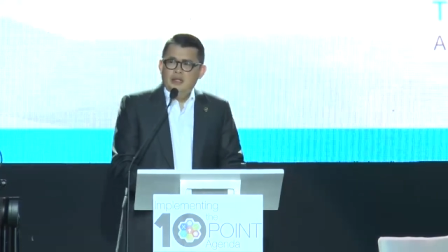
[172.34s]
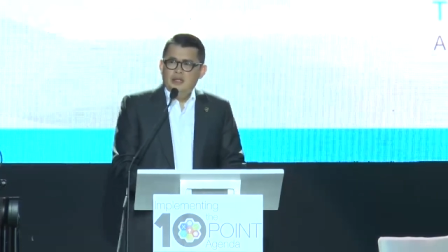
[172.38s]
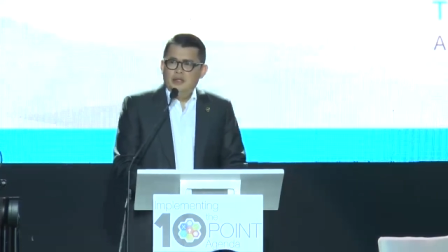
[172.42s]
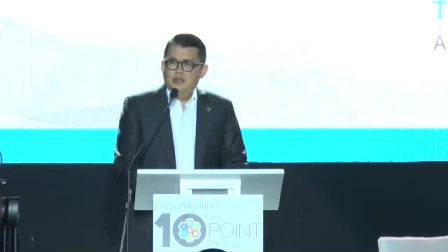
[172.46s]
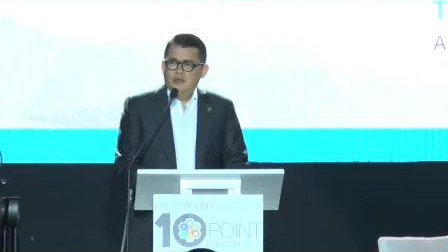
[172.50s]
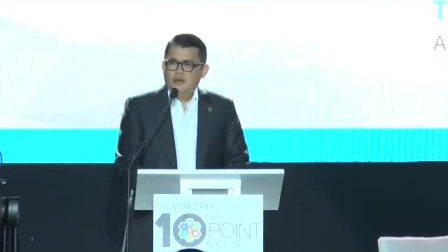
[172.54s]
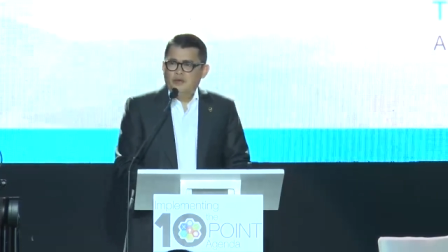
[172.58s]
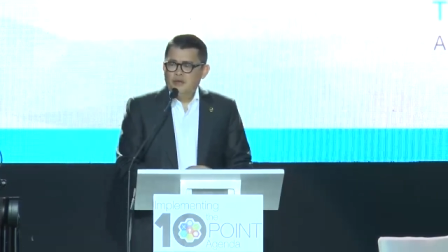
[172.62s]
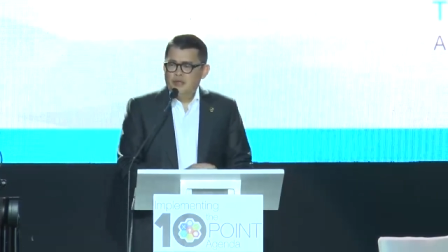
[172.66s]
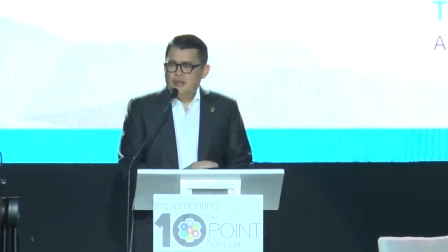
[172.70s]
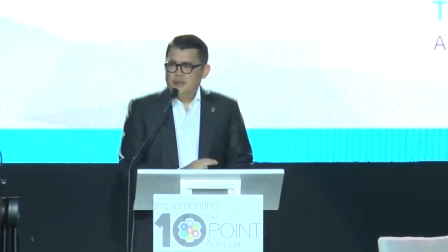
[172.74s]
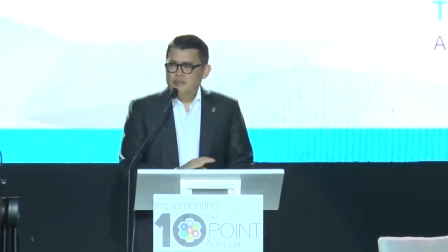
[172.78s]

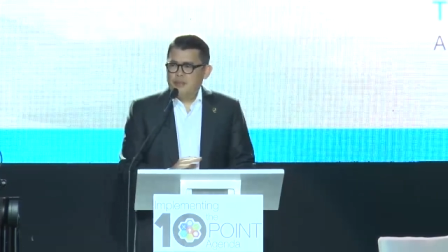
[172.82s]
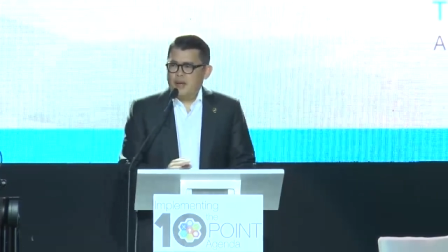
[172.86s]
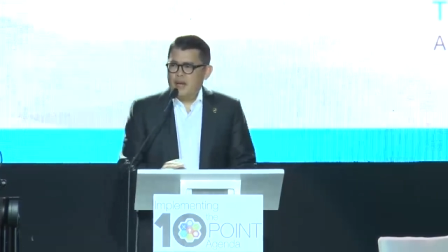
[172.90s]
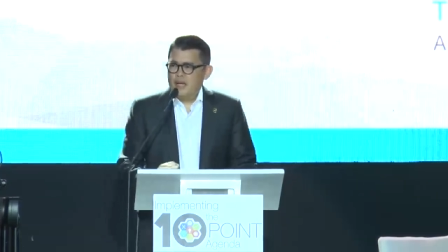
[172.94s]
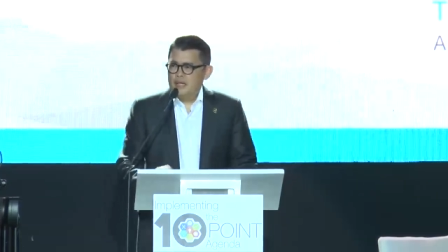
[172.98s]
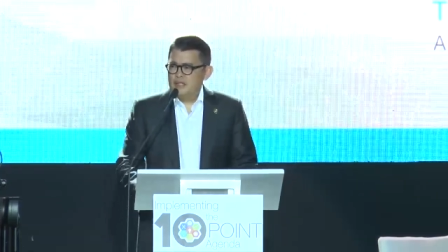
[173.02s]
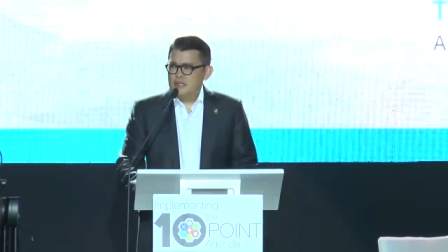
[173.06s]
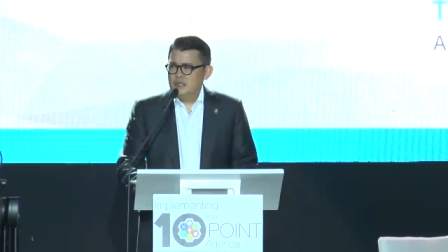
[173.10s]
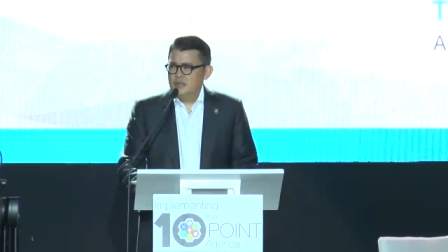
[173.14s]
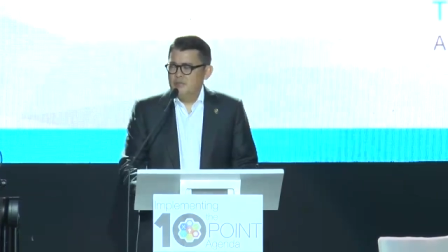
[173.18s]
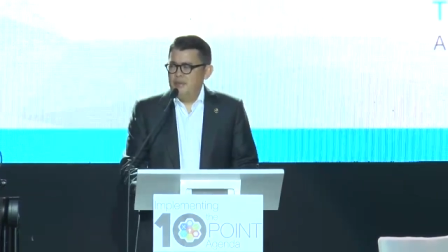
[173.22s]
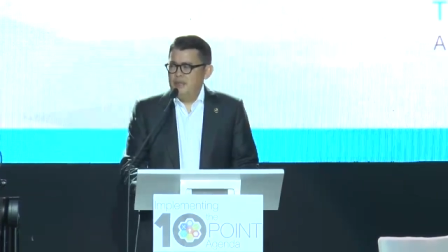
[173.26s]
that over the
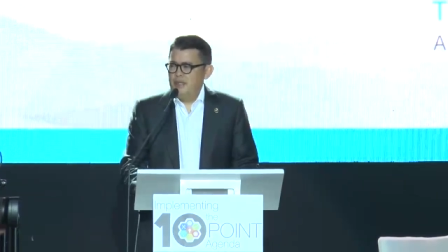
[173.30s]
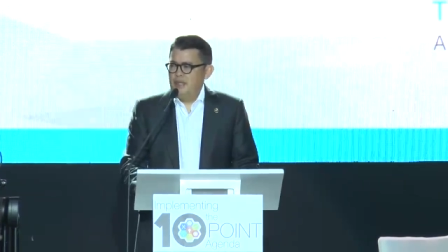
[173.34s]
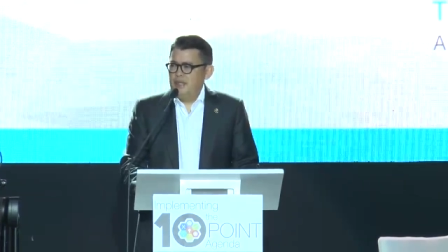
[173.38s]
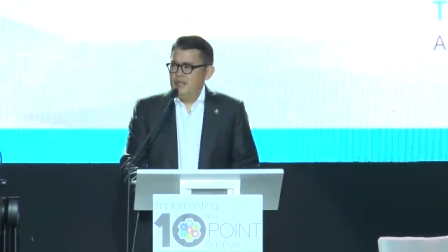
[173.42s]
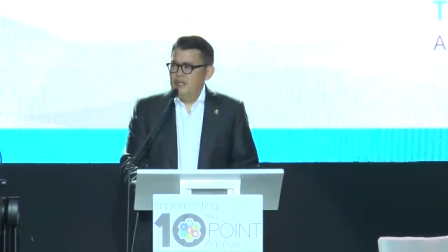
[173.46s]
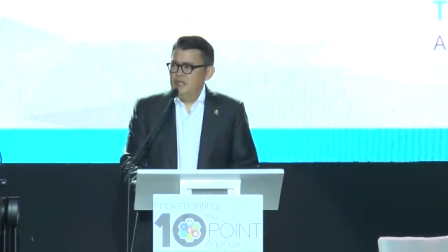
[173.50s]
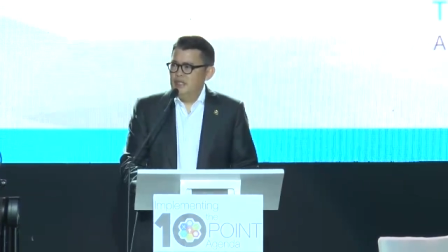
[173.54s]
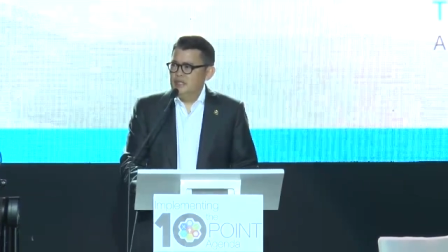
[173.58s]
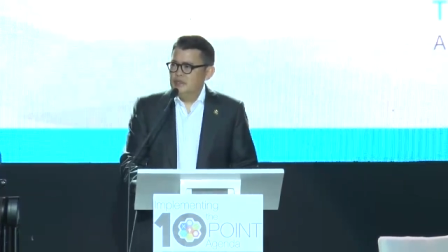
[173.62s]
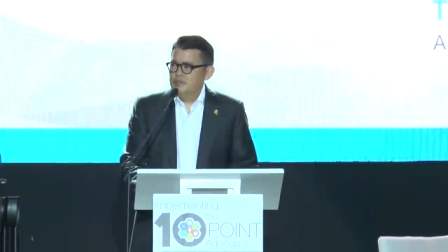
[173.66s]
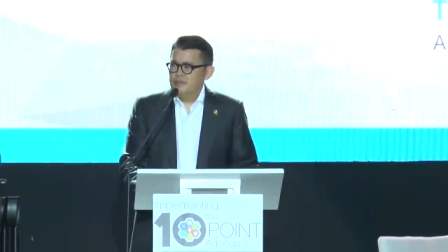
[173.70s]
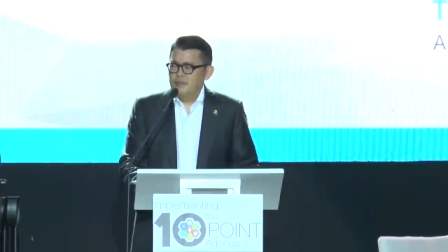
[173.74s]
past so
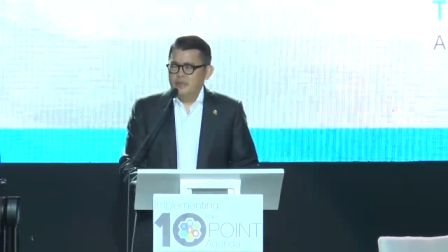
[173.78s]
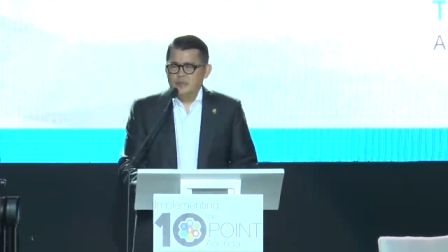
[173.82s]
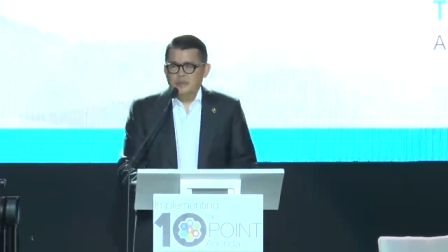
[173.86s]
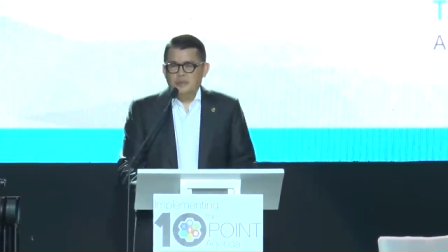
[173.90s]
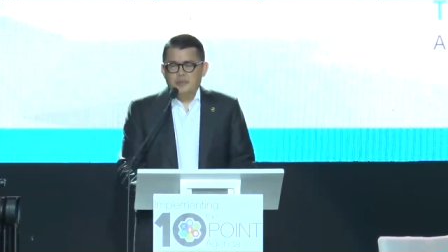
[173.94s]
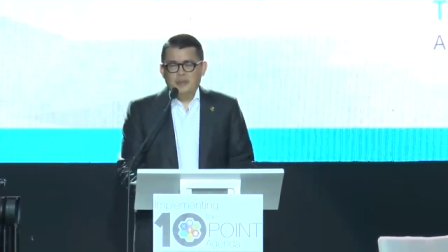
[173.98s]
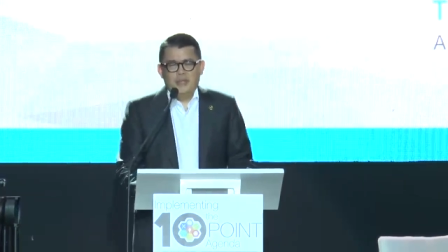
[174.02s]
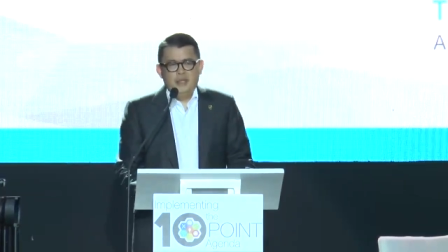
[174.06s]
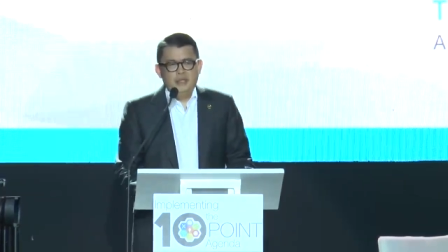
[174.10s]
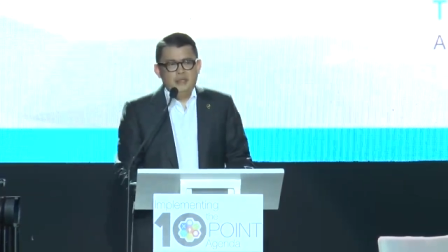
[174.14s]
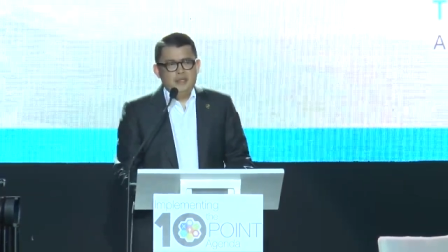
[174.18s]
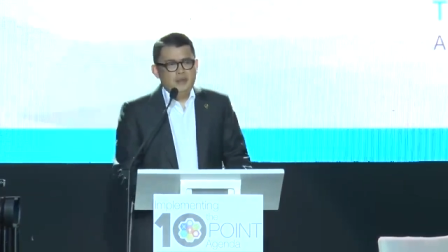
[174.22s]
many years,
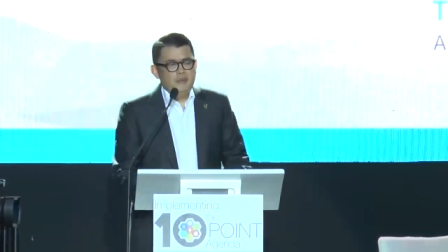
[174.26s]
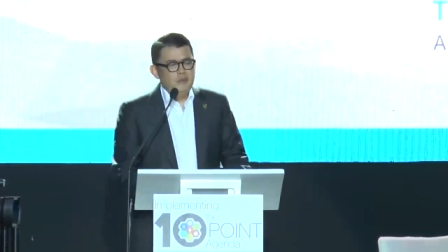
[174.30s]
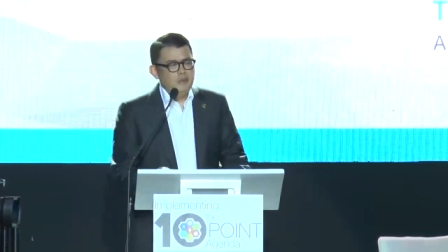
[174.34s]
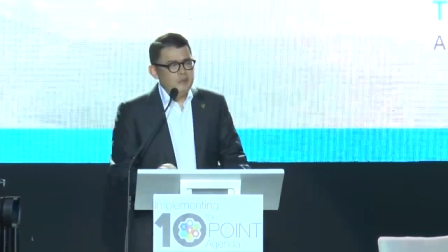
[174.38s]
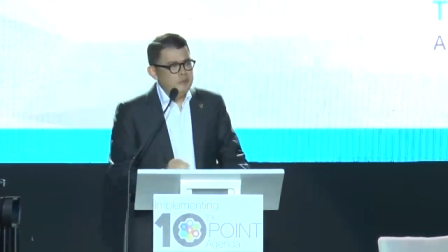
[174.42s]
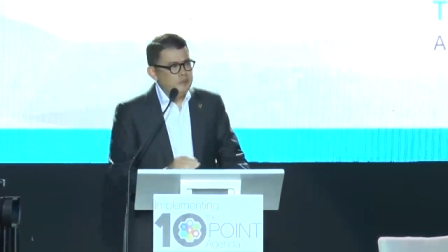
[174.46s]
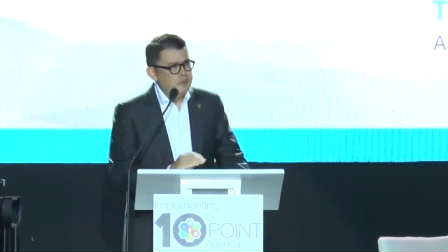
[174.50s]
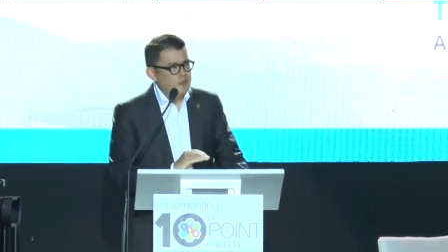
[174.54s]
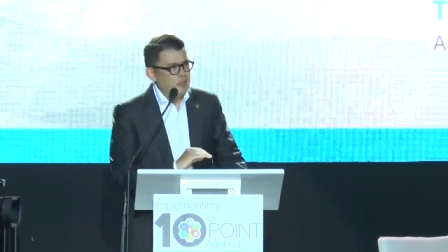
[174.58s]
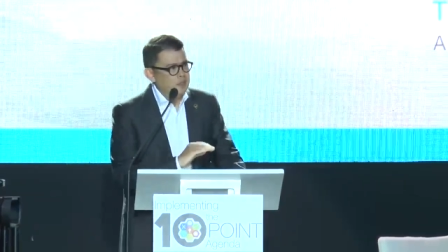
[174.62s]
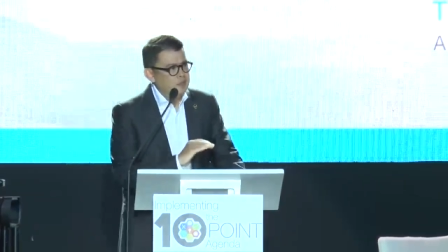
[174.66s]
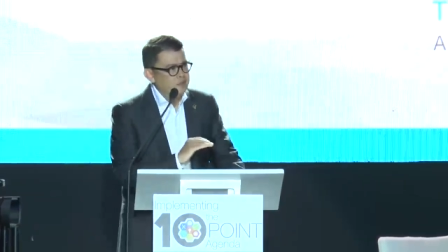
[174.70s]
prosperity
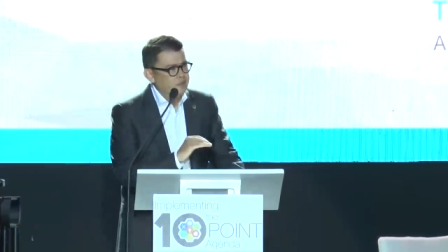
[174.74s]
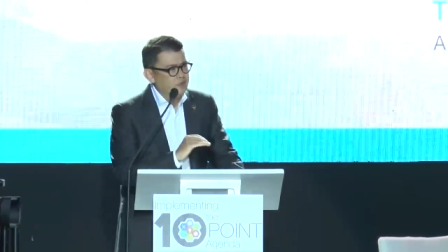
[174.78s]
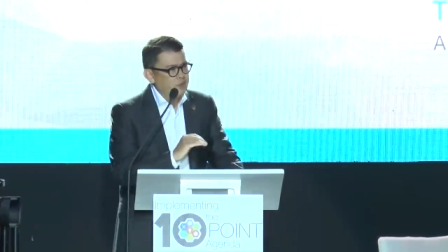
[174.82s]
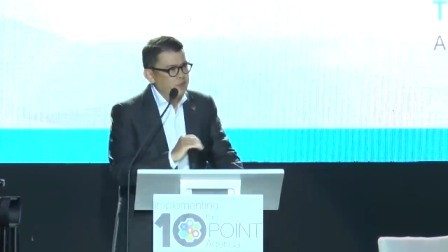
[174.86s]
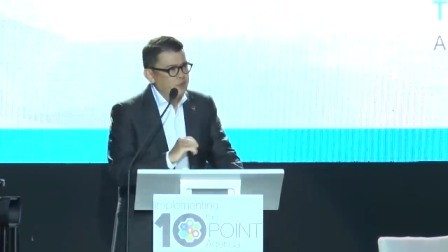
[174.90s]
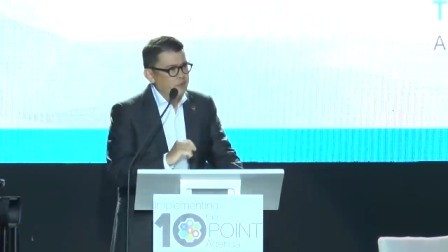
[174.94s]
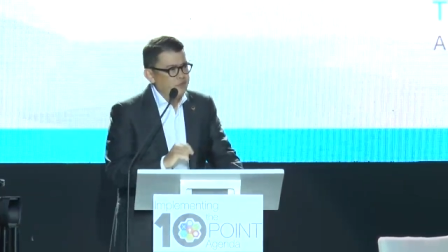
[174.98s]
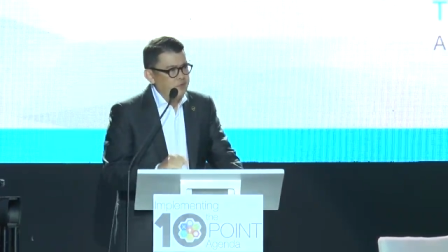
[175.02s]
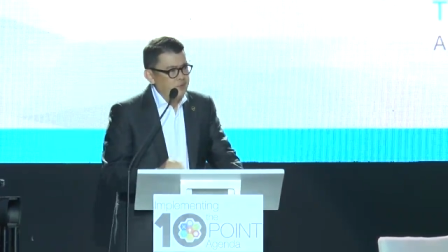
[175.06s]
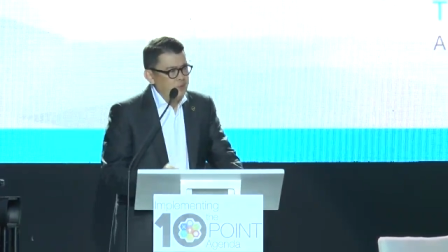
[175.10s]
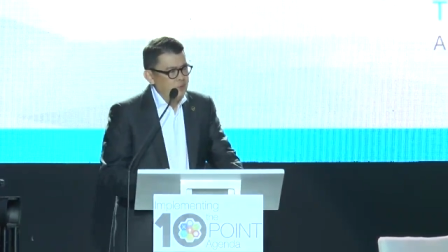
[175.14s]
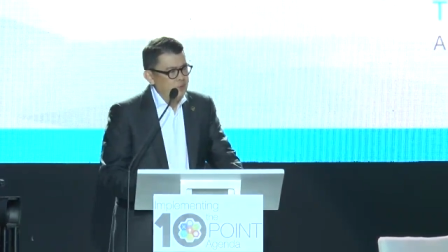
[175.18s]
was just
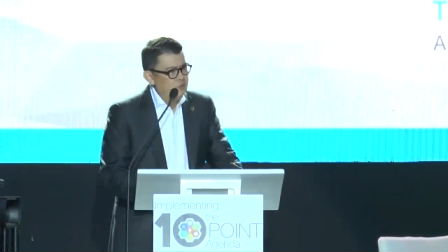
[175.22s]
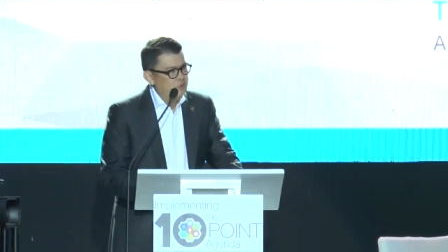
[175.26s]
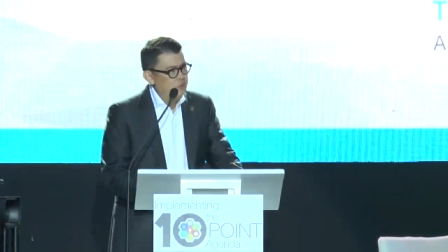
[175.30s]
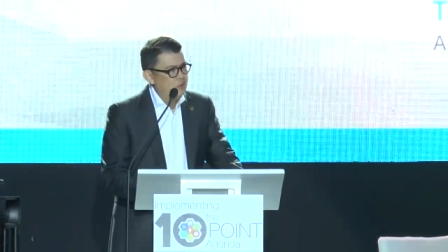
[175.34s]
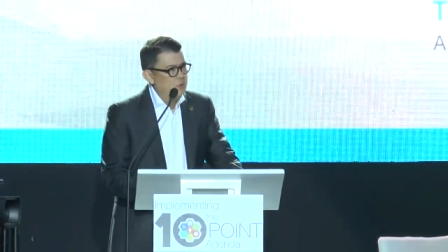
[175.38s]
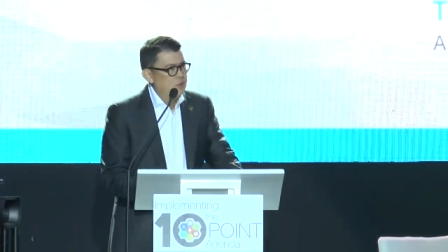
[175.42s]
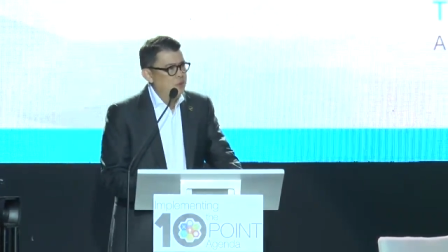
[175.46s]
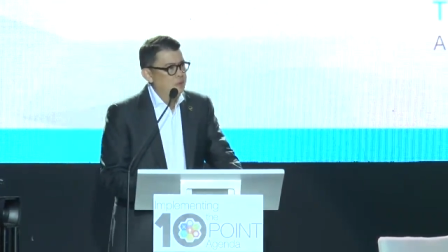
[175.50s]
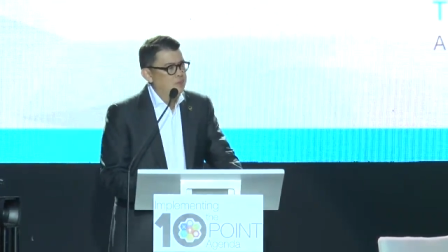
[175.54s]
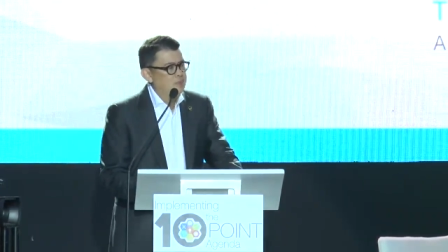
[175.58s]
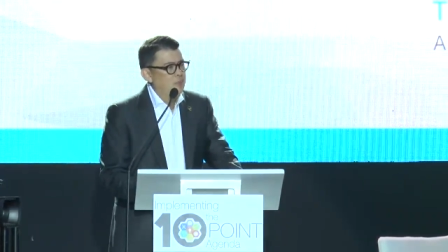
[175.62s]
for the few,